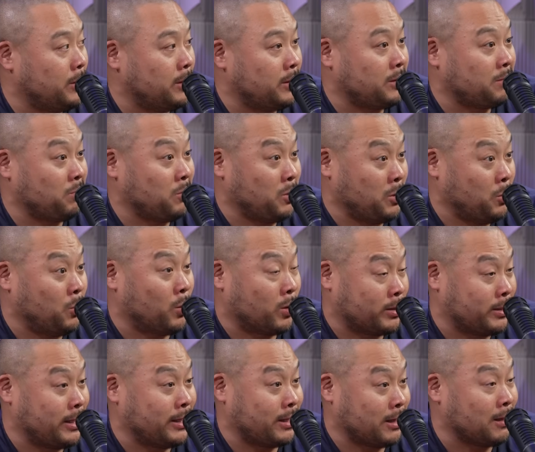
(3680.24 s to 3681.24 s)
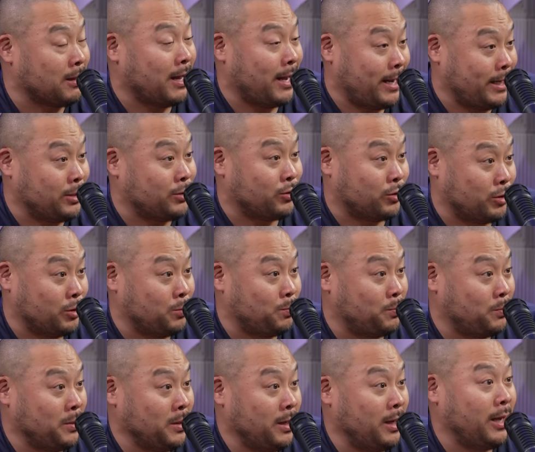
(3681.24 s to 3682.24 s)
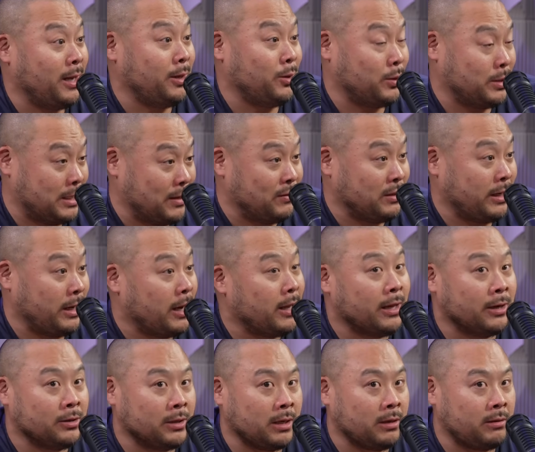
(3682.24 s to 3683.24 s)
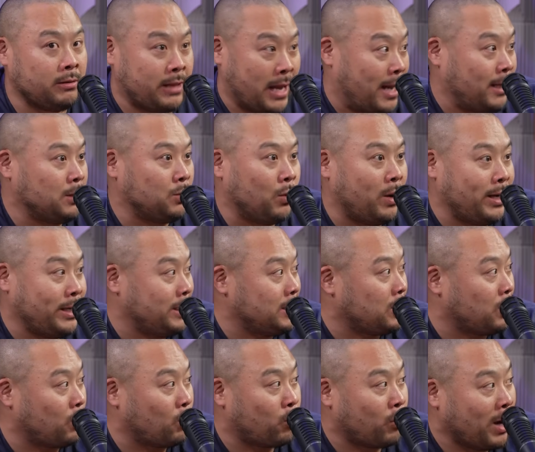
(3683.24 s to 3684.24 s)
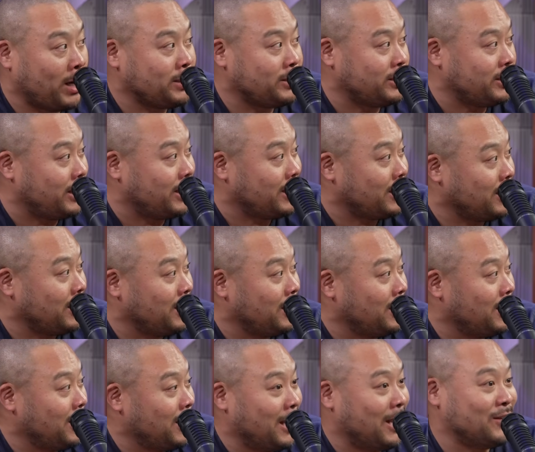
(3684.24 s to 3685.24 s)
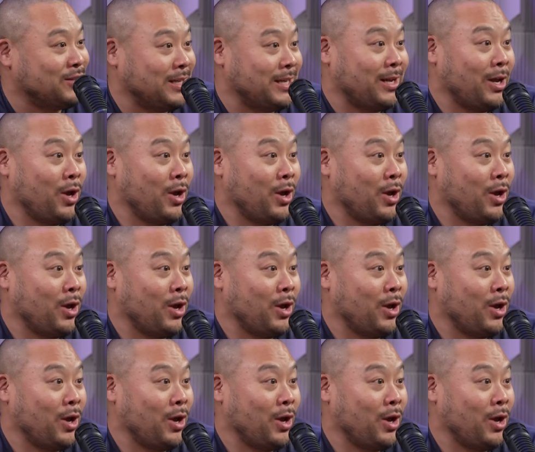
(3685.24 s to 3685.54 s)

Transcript: there, you worked at the Clyde's group and you were 17, and I was like, that's why he's crushing. I was like,